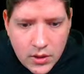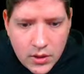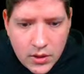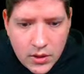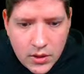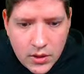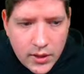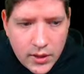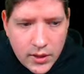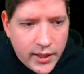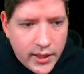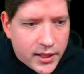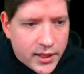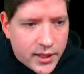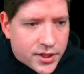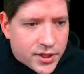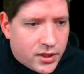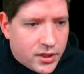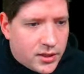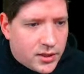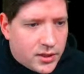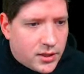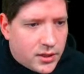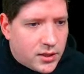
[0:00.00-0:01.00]

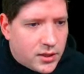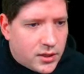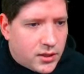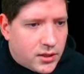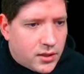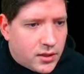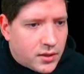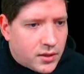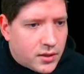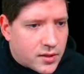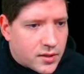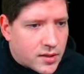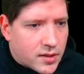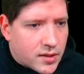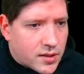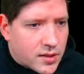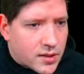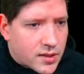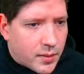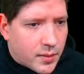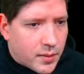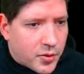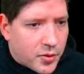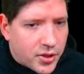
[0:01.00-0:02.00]
Actually, this is
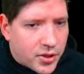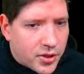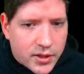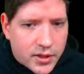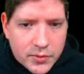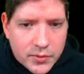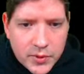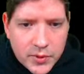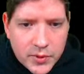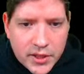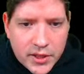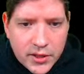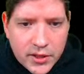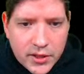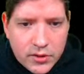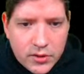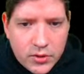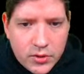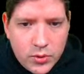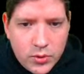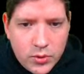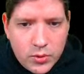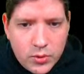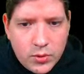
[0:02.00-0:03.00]
something that we can
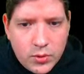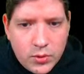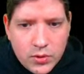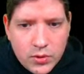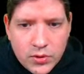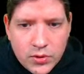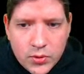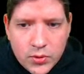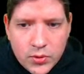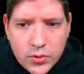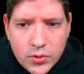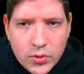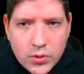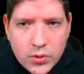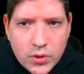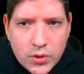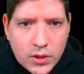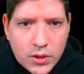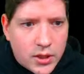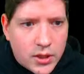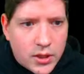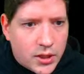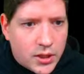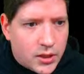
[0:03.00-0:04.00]
do
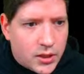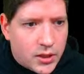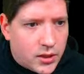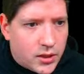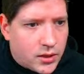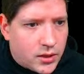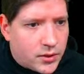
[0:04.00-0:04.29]
to